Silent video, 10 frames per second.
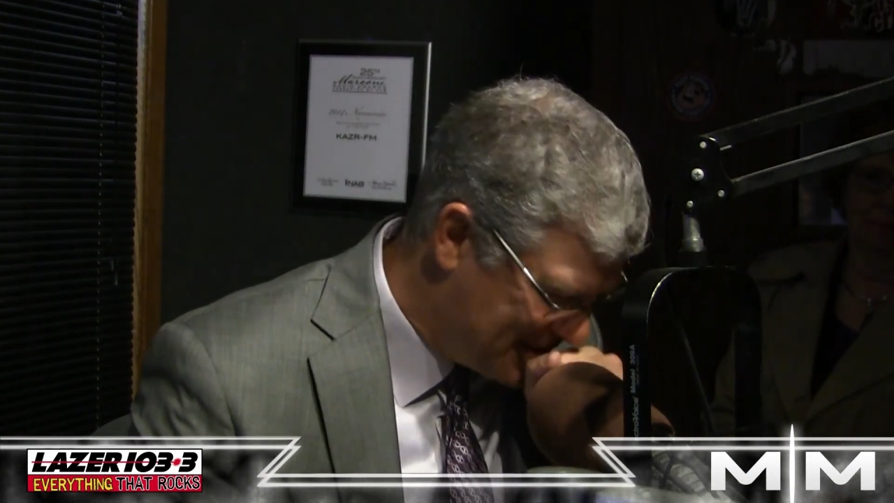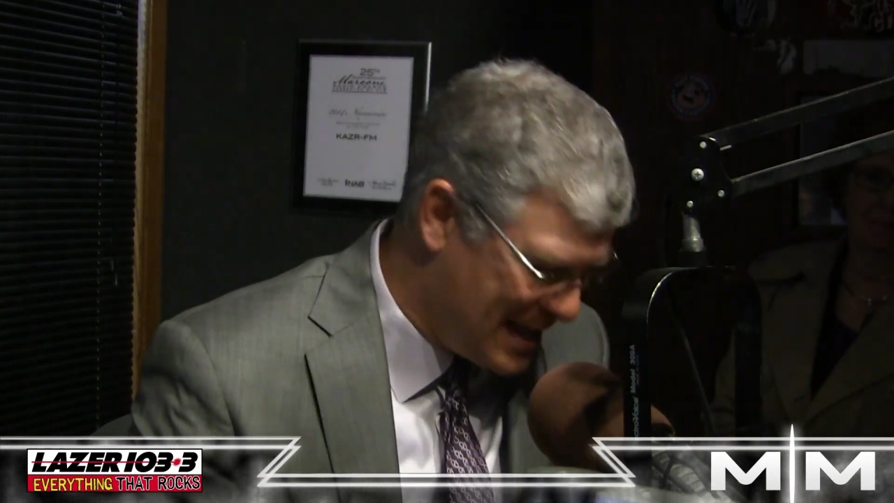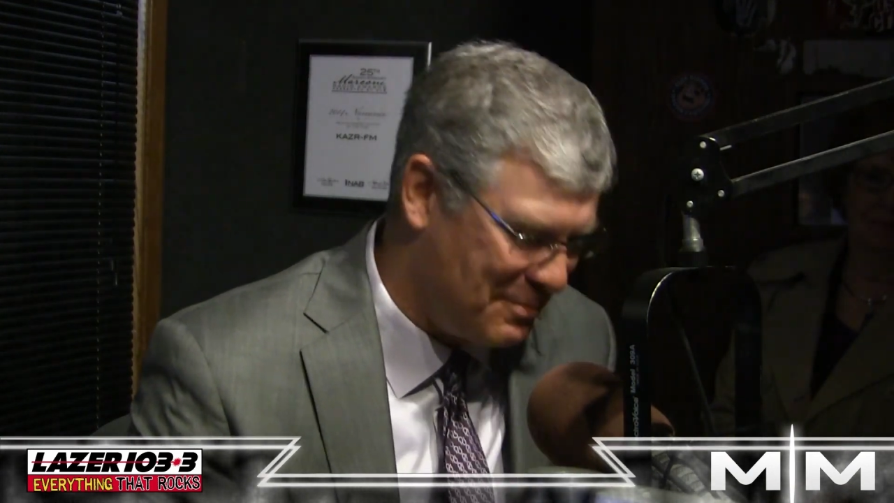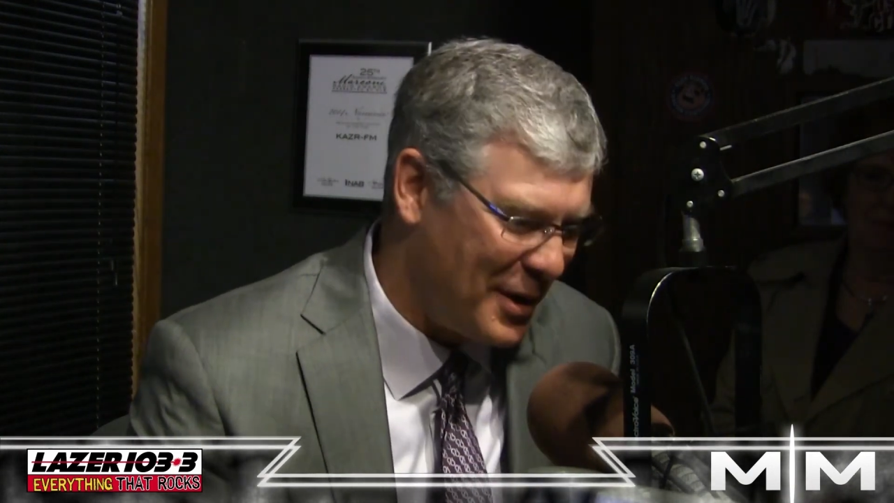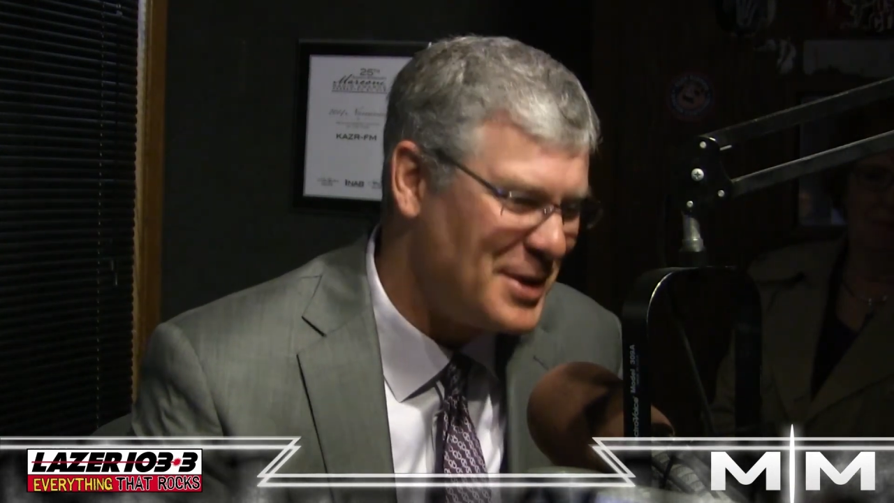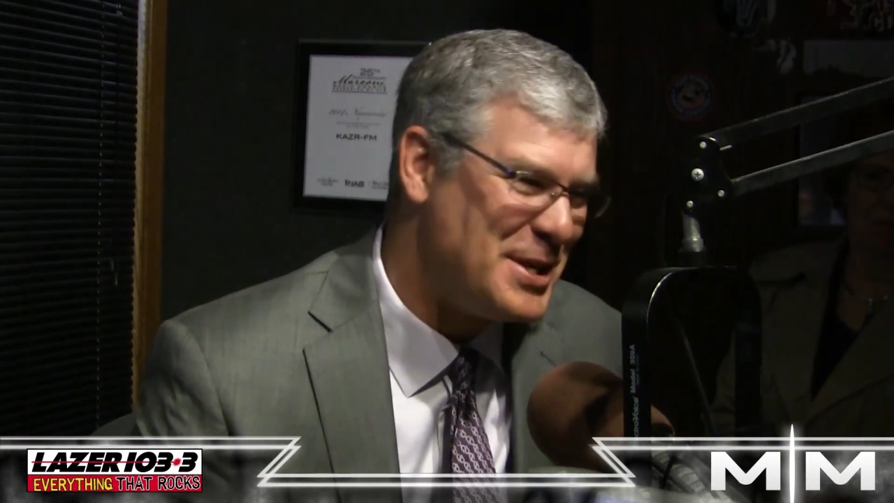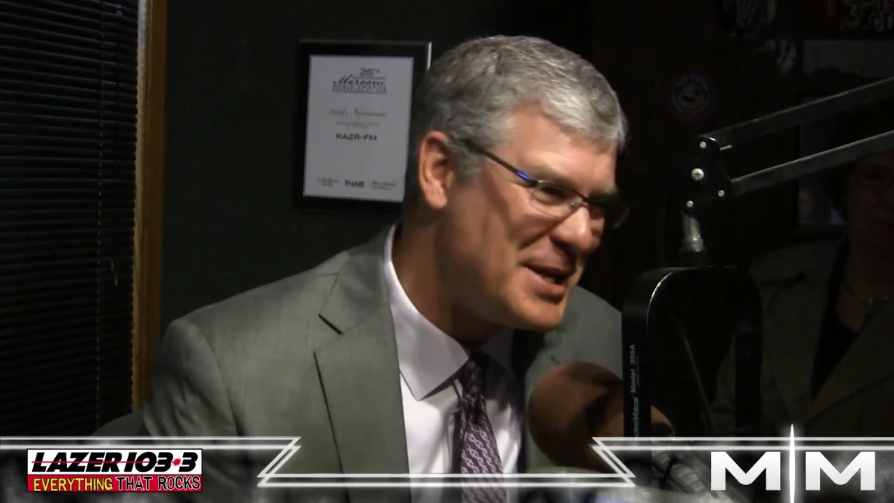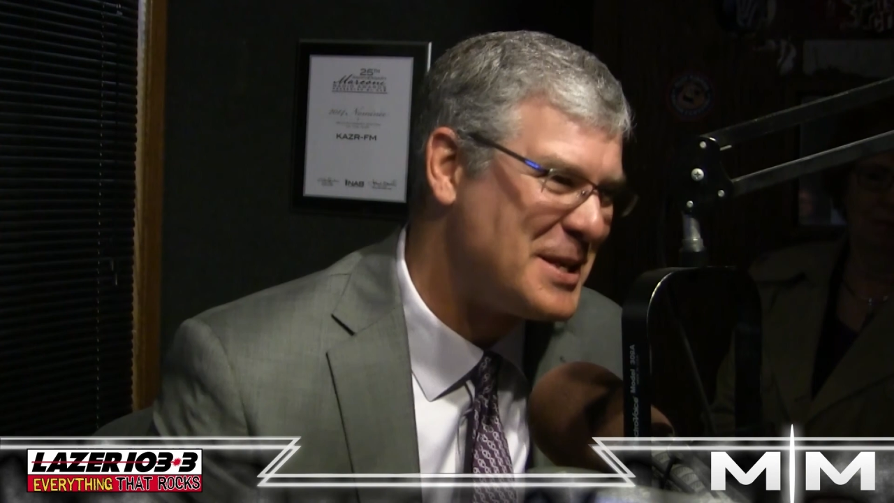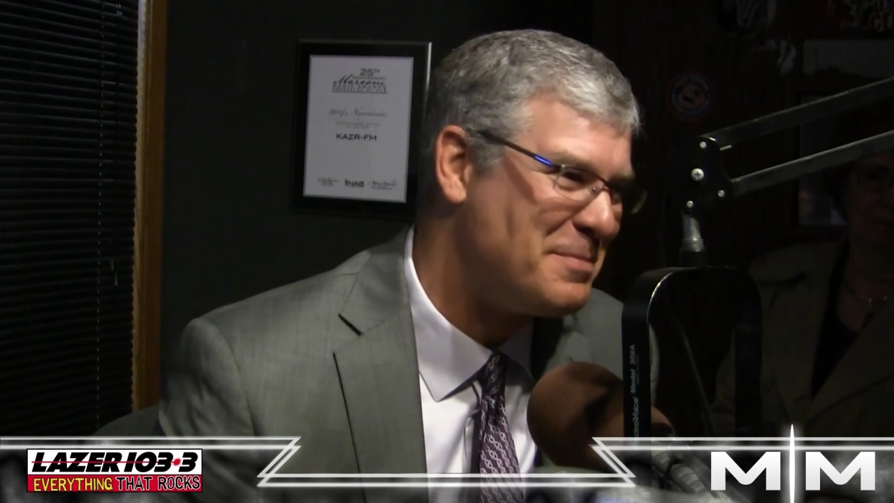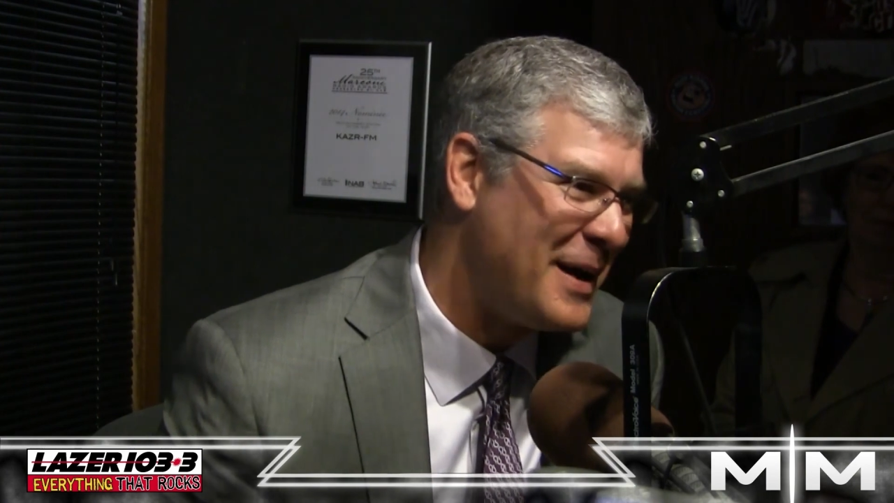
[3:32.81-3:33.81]
and
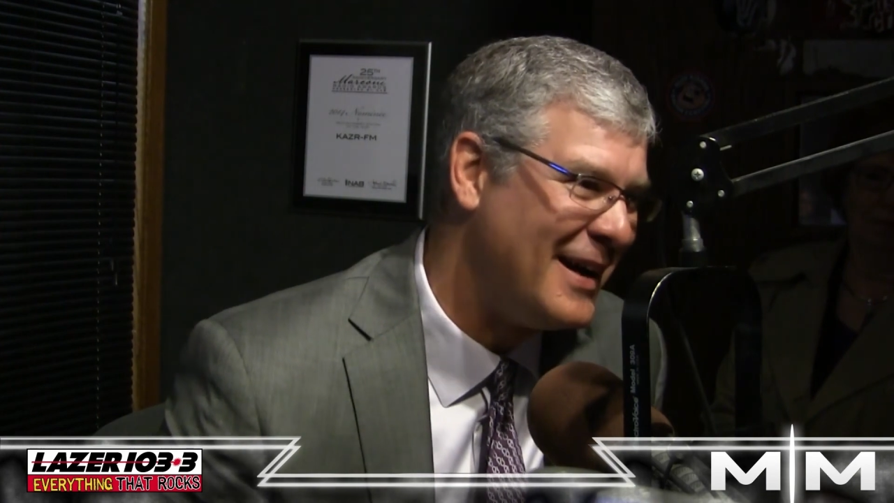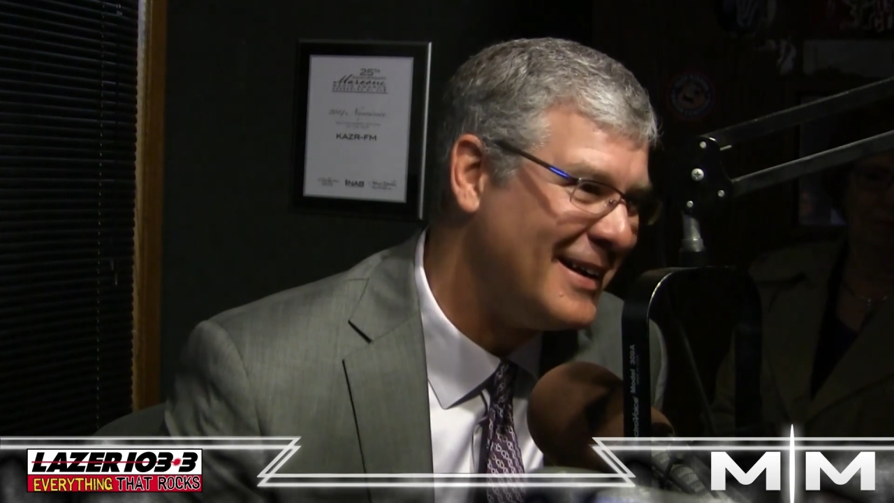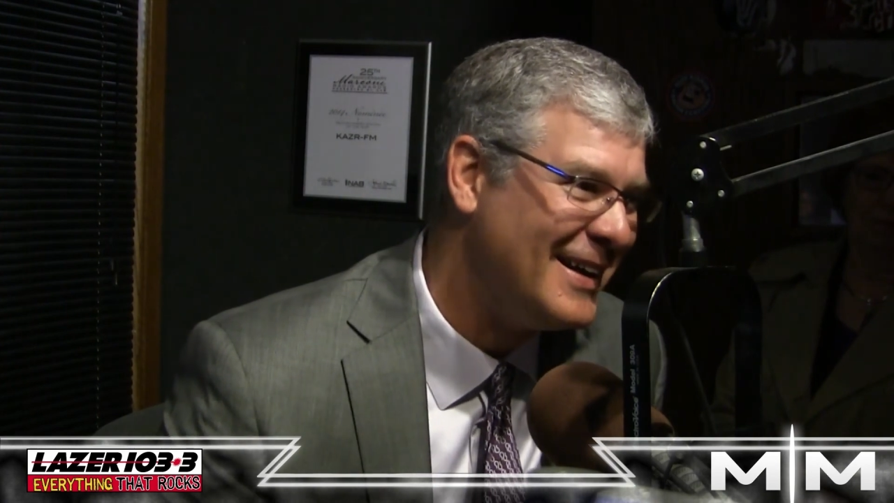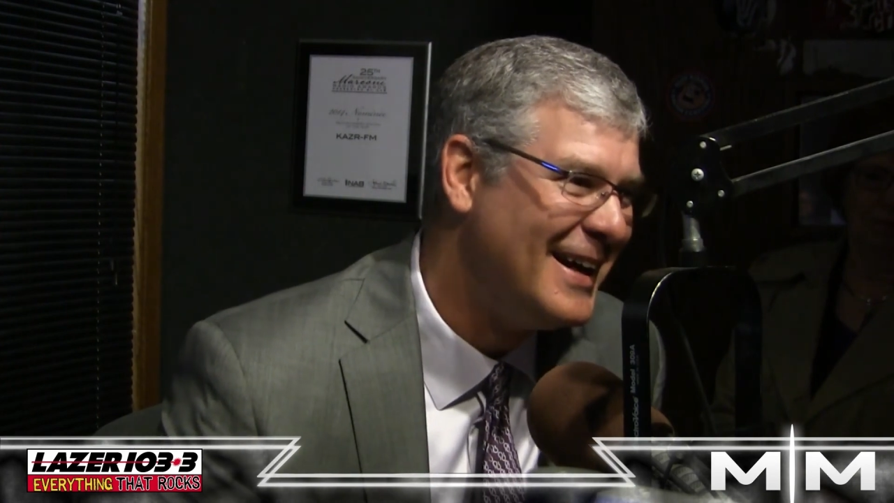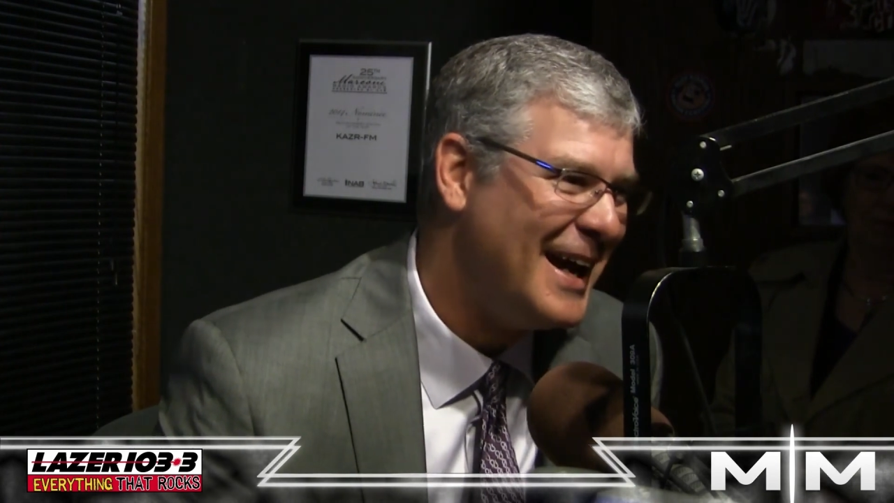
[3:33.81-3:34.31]
participating.